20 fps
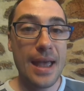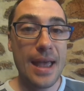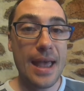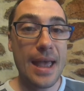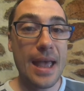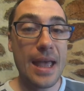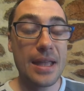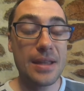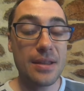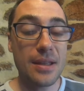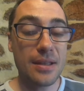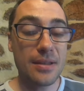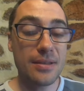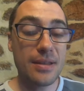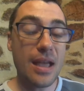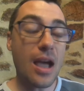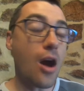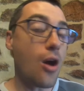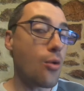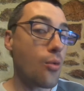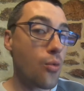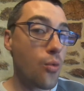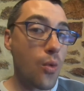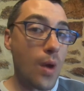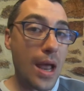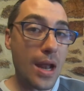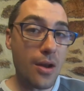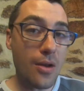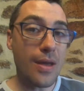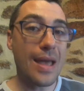And they are
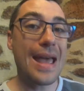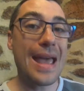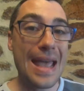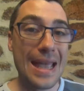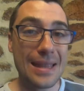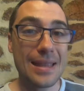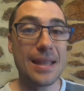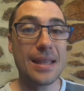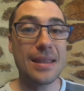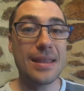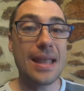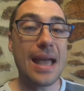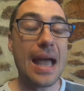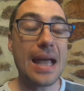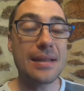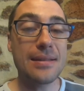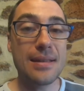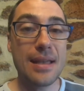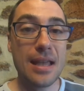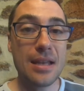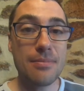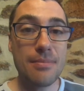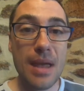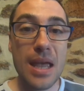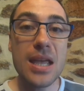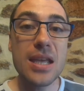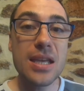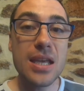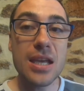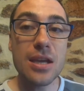well ahead at that and
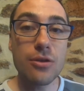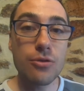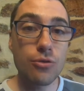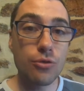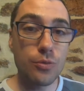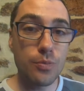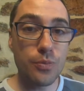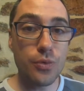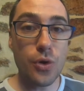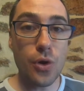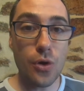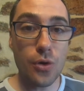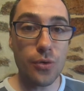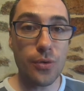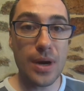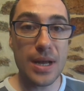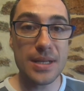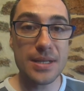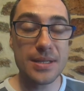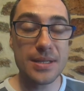making good progress.